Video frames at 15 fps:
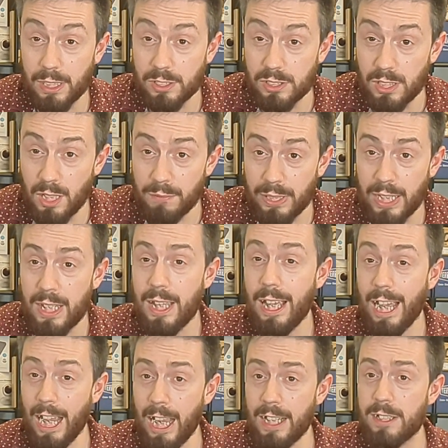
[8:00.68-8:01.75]
Media Server
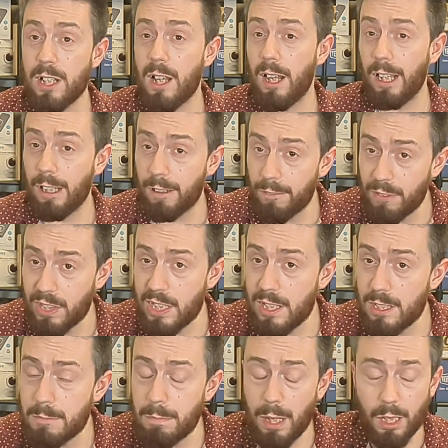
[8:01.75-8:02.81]
and a lot of
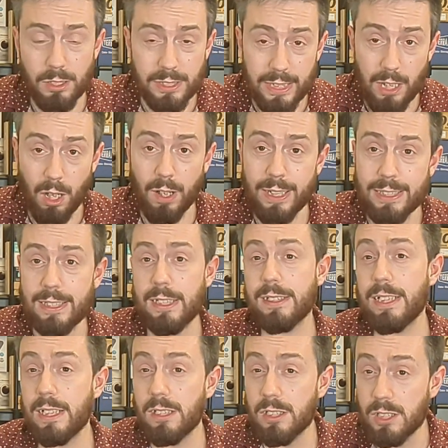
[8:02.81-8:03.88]
third-party
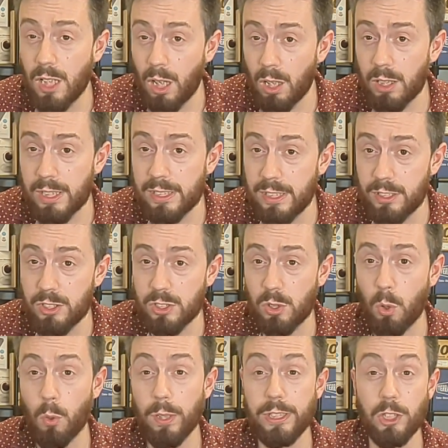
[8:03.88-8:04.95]
iSCSI and targeted
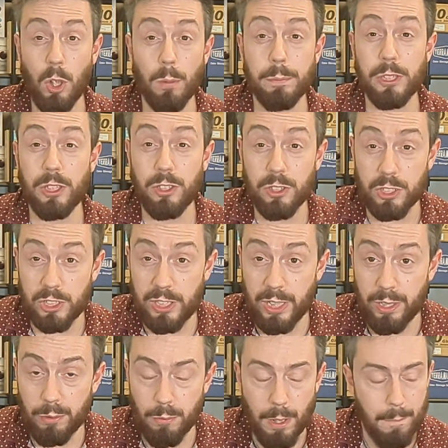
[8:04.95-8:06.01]
storage options
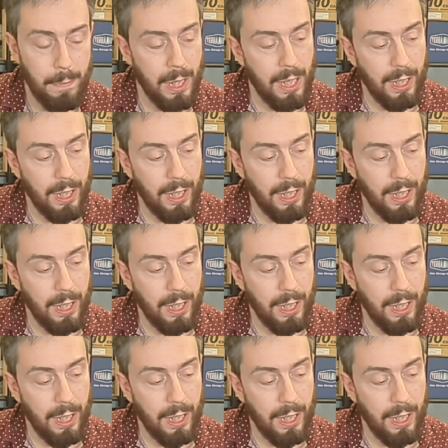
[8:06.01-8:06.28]
too.